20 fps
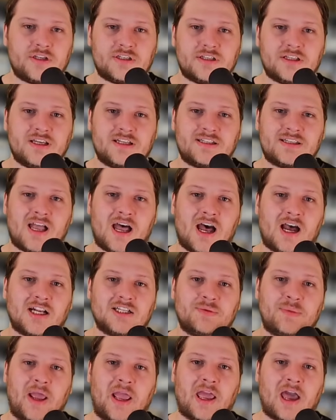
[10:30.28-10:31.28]
leads to
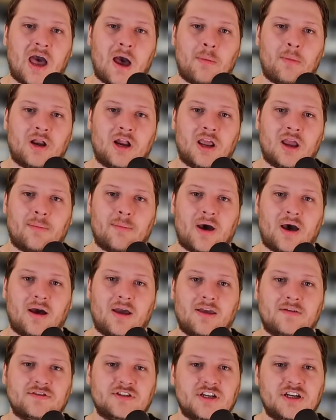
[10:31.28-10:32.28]
Hajime commenting
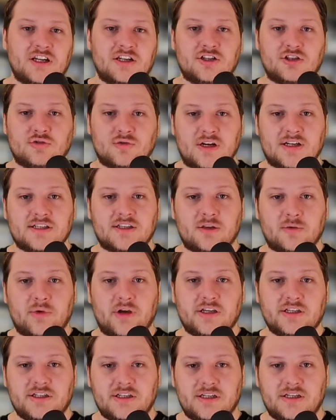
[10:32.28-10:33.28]
about if she didn't dress the
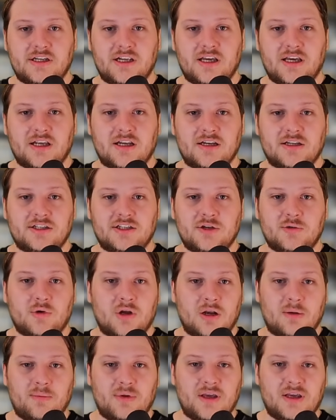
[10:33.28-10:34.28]
way she did, she
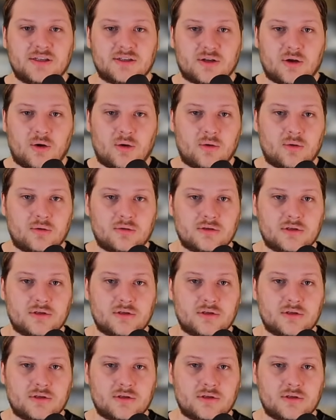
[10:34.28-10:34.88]
wouldn't be as cold.